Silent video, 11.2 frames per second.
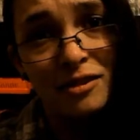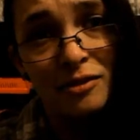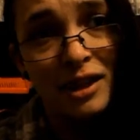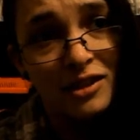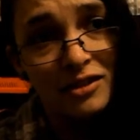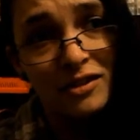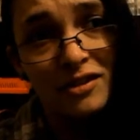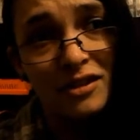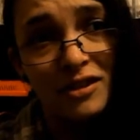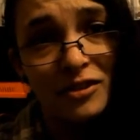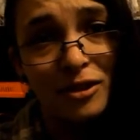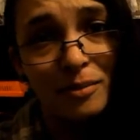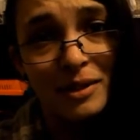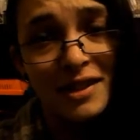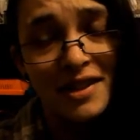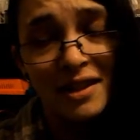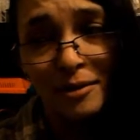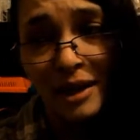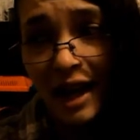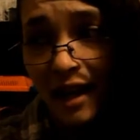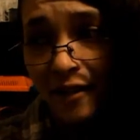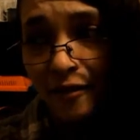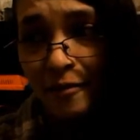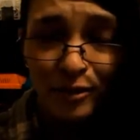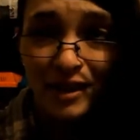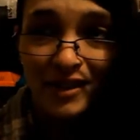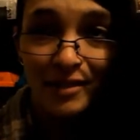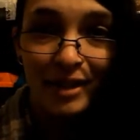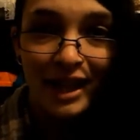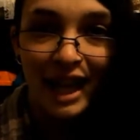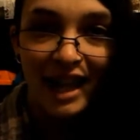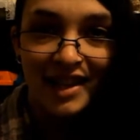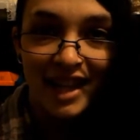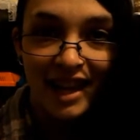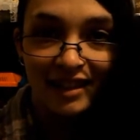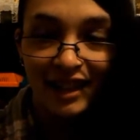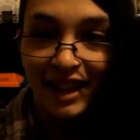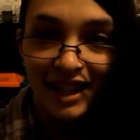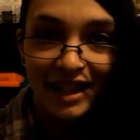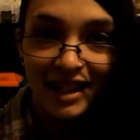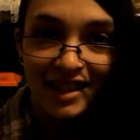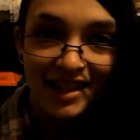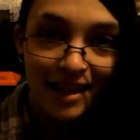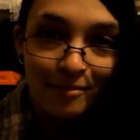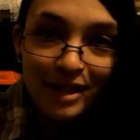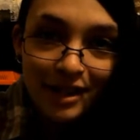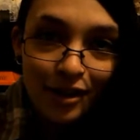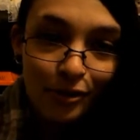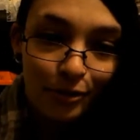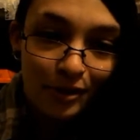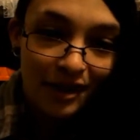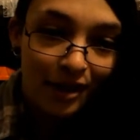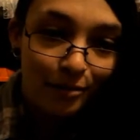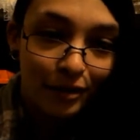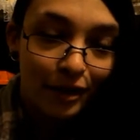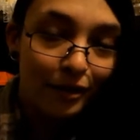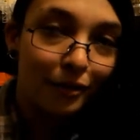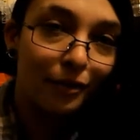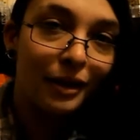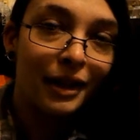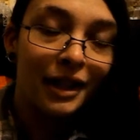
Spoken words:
the tarantulas and the scorpions that we have. If you want to see my cats act like idiots, let me know down below.